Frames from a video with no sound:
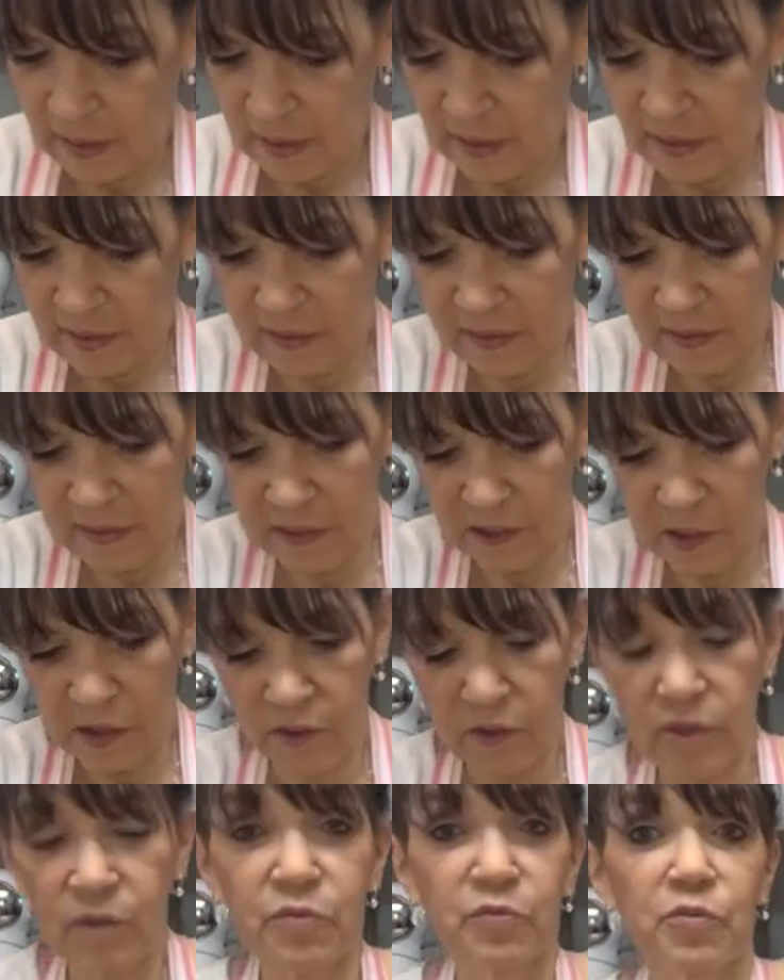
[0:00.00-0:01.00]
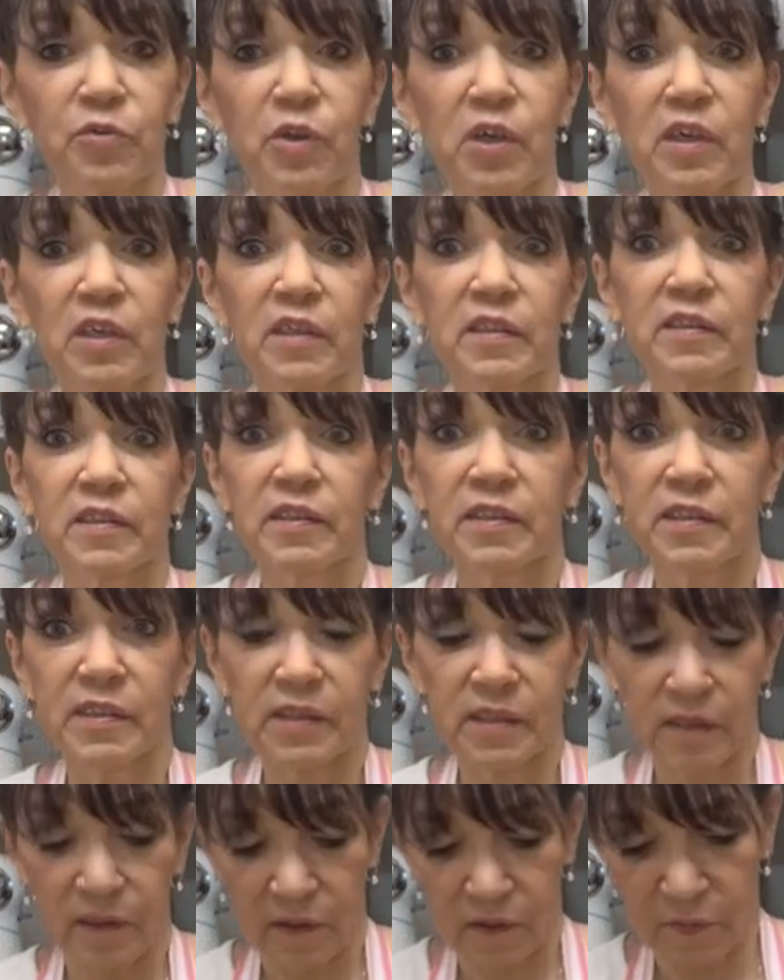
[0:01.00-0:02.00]
And these are the fronds
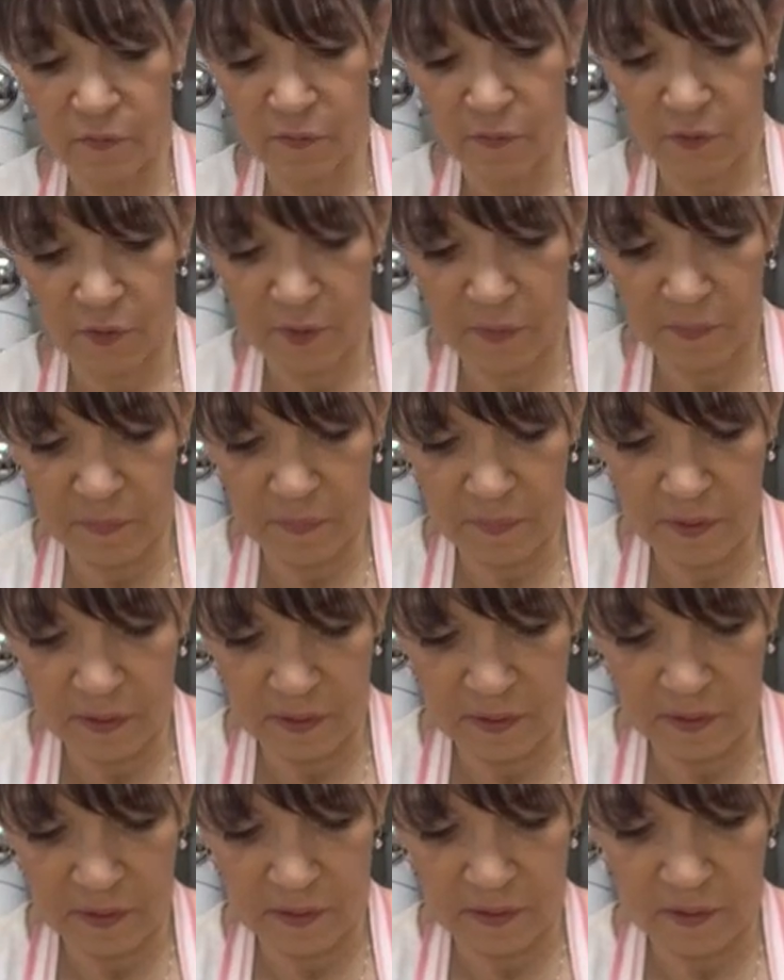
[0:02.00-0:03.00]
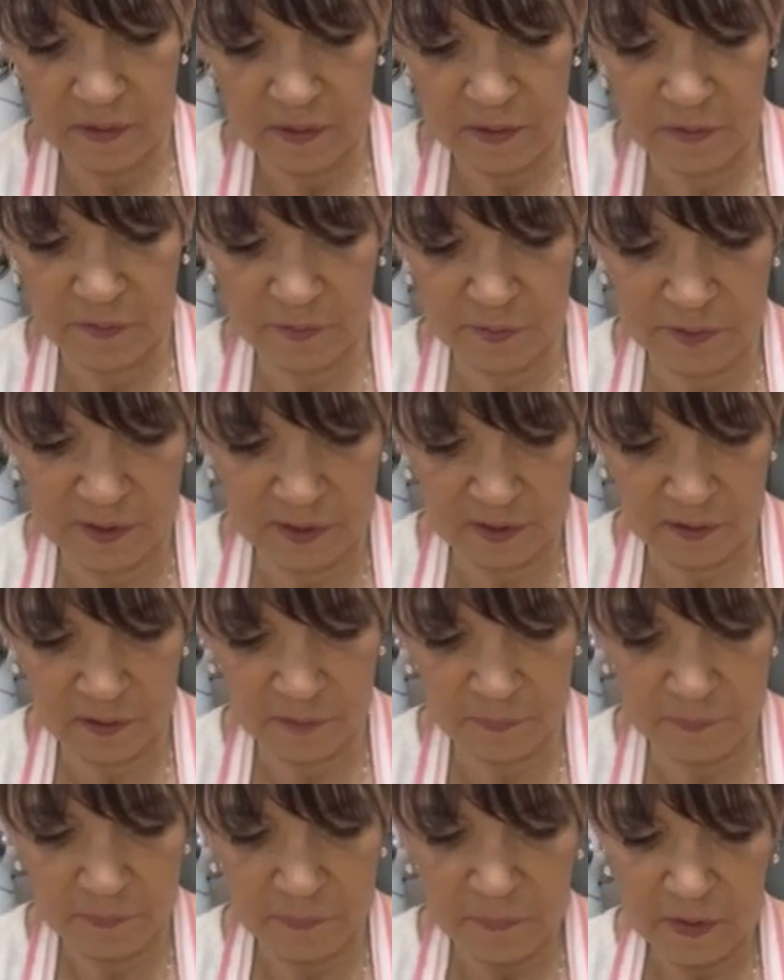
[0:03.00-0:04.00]
from the fennel.
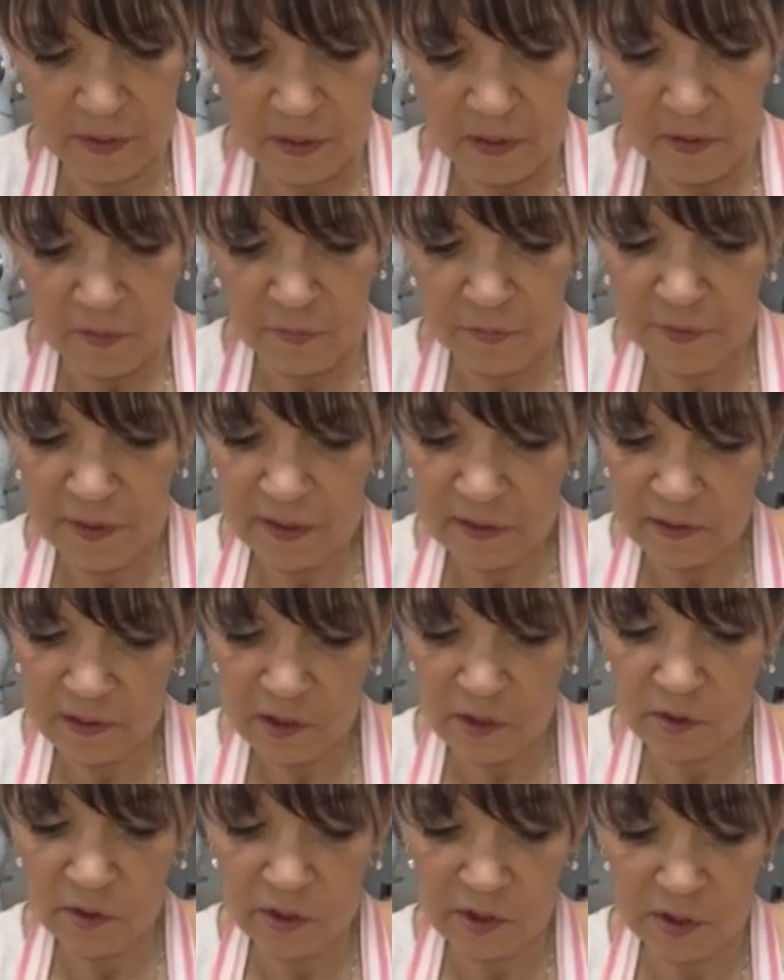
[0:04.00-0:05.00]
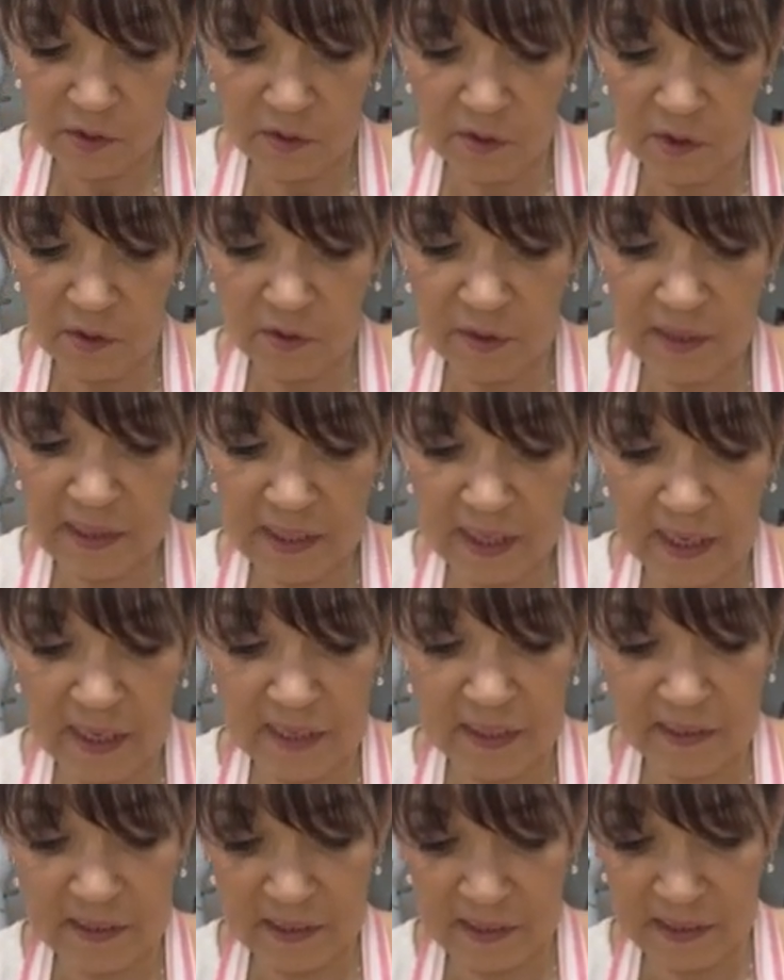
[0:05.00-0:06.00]
Fennel is also known as
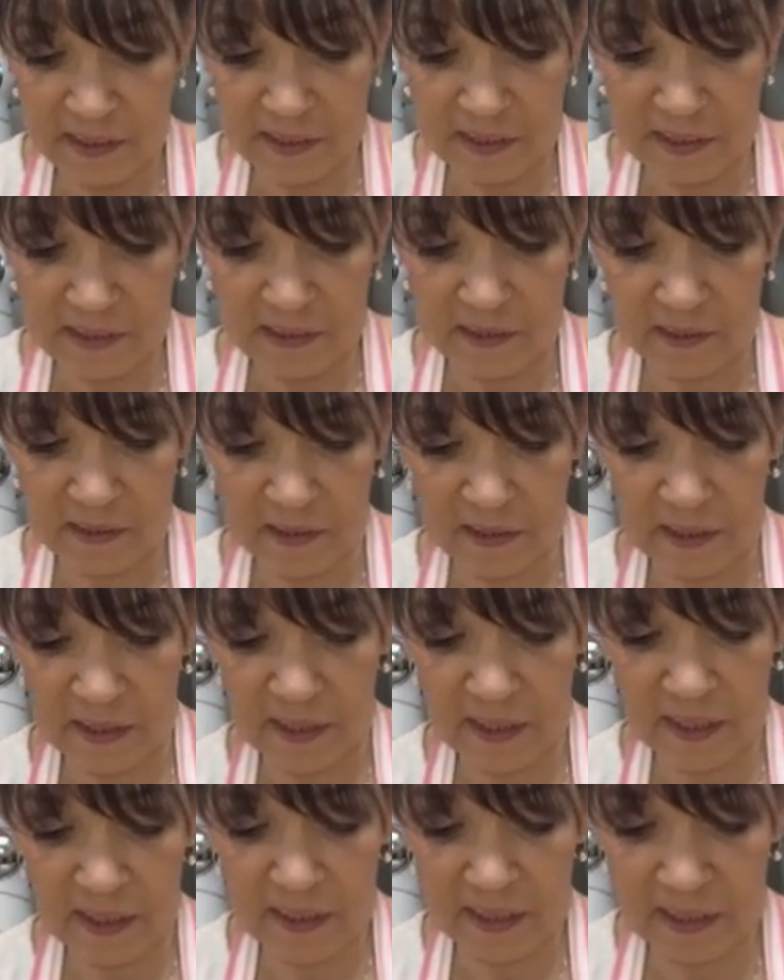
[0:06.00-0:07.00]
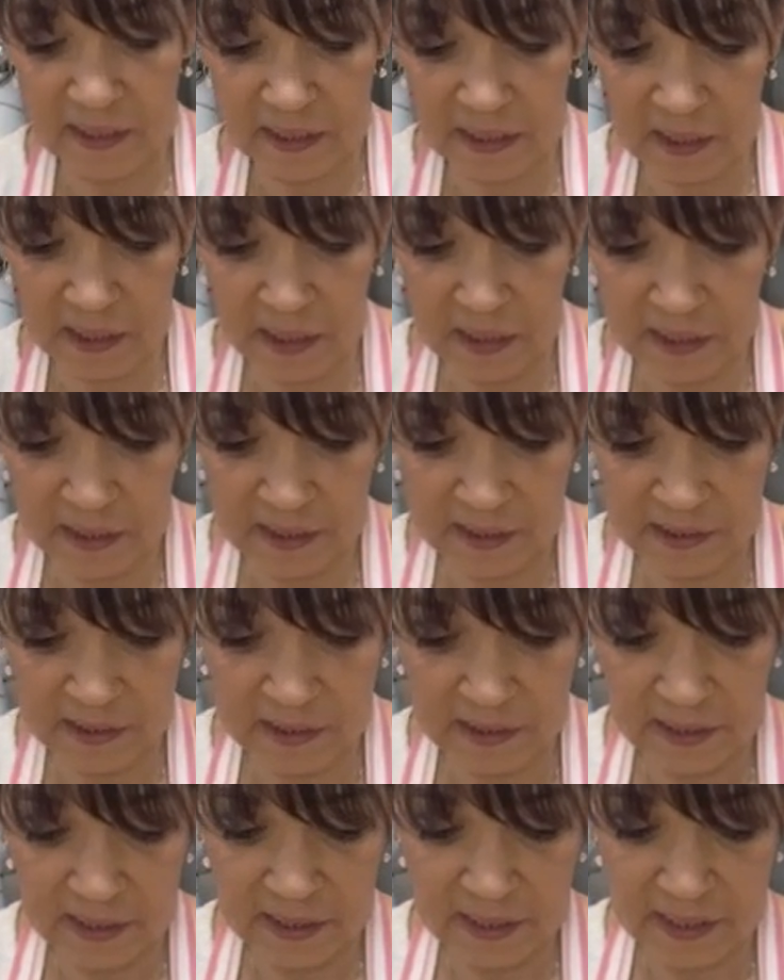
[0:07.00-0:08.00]
anise,
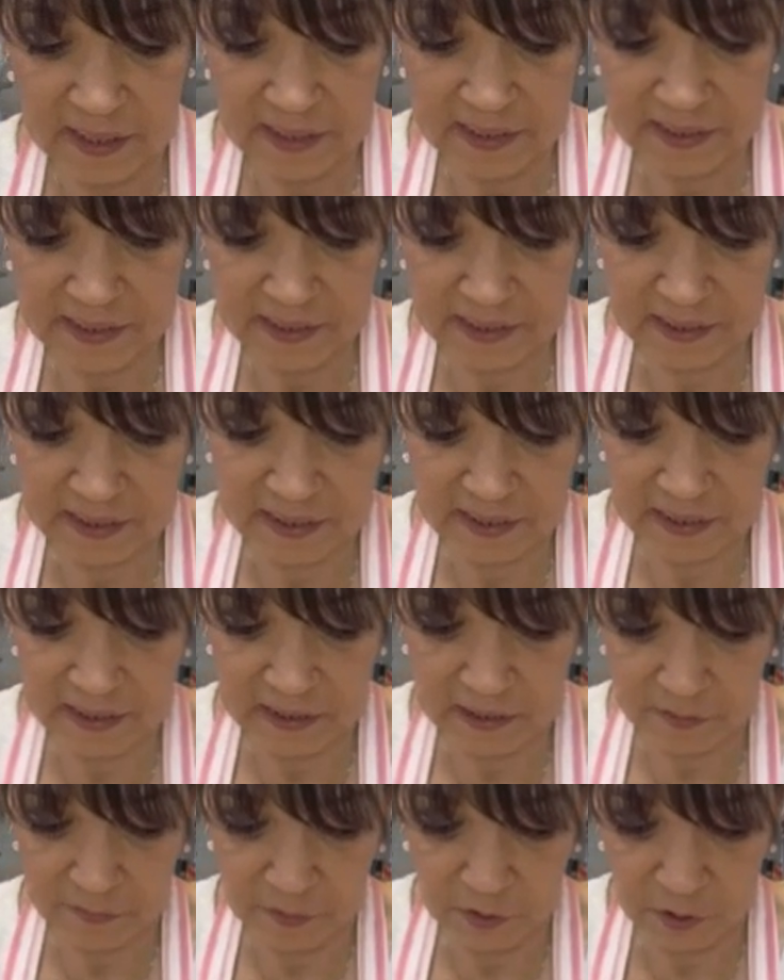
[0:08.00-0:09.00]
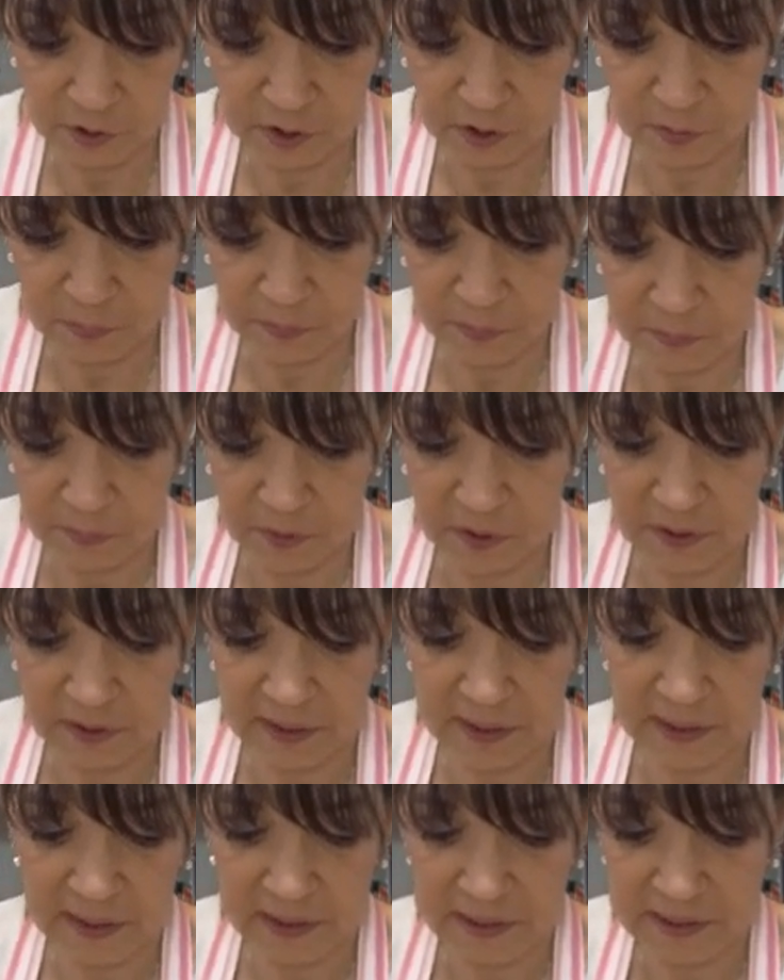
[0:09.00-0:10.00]
A-N-I-S-E, if your
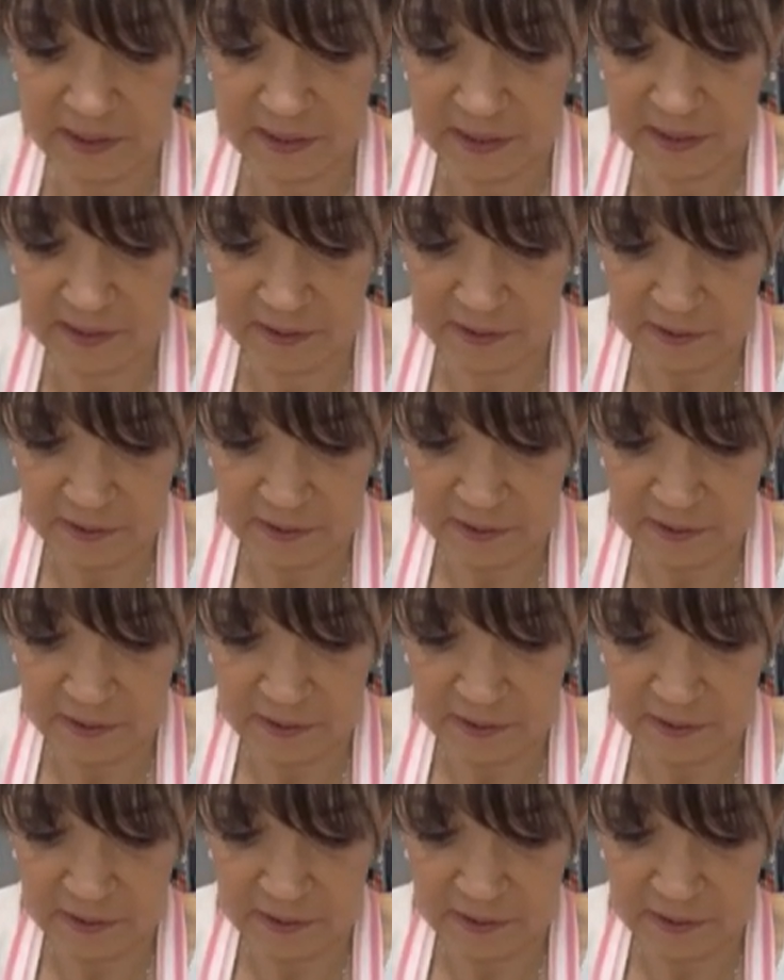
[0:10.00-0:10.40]
supermarket has it